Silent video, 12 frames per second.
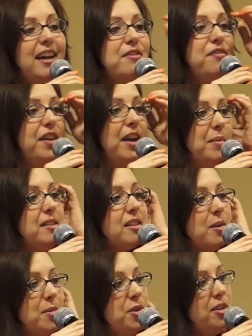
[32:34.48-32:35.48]
And family
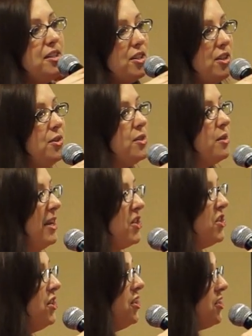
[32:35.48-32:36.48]
is community too, so make
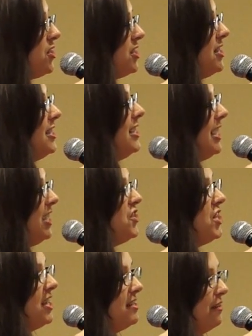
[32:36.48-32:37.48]
sure you're still
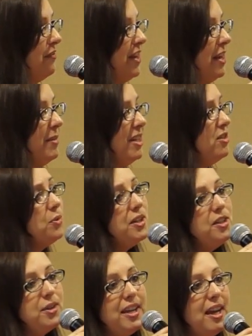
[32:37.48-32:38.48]
engaging as a family and do
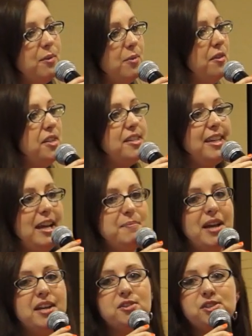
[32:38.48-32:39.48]
what you can, whether it's
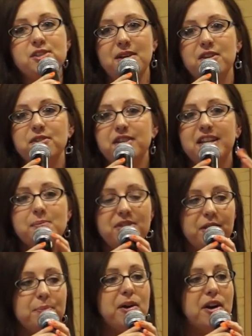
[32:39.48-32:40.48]
game night or some other things, but
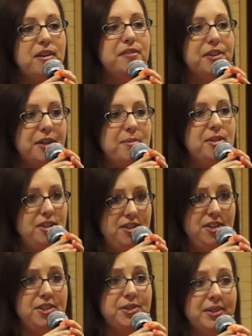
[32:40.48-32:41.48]
they're part of your
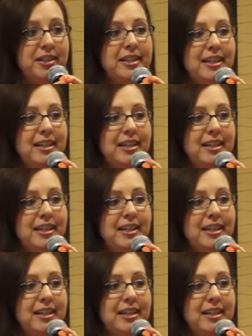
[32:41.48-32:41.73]
community too.